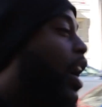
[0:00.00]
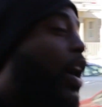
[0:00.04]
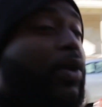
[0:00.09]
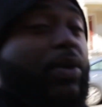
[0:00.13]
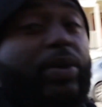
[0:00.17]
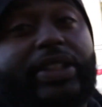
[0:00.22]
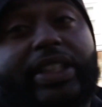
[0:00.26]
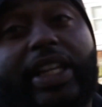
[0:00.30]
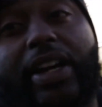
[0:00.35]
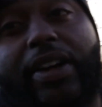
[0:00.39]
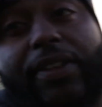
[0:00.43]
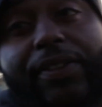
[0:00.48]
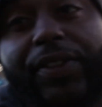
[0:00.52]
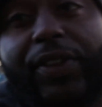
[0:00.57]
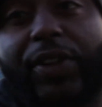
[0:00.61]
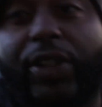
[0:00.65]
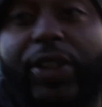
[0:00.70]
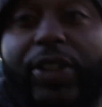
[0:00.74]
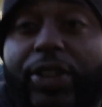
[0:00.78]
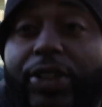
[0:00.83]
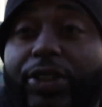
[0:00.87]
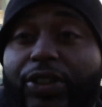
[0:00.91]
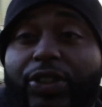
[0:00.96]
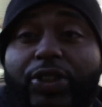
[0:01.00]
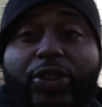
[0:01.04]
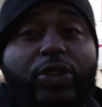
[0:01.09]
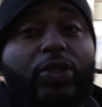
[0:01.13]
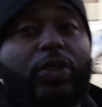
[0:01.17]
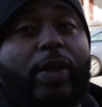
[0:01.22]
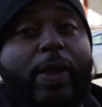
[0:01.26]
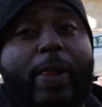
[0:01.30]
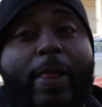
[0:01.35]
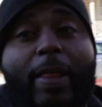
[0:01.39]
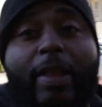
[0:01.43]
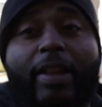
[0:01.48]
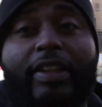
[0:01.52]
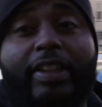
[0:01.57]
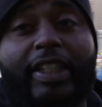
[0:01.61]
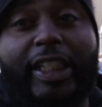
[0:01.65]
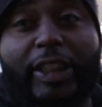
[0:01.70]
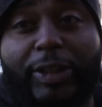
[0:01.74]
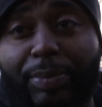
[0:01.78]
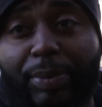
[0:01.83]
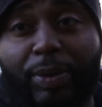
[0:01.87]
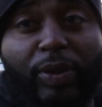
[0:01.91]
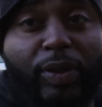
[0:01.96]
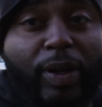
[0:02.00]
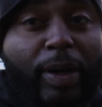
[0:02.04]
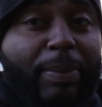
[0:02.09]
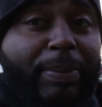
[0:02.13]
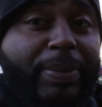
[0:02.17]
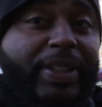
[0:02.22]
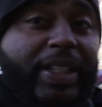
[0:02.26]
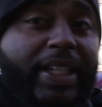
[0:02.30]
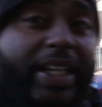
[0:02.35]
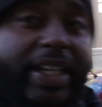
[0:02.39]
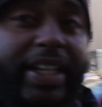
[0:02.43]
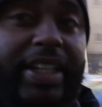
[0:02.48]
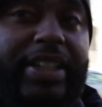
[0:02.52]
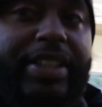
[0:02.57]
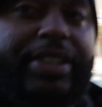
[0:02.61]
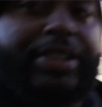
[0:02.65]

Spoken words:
without further ado, let's put her up in the air.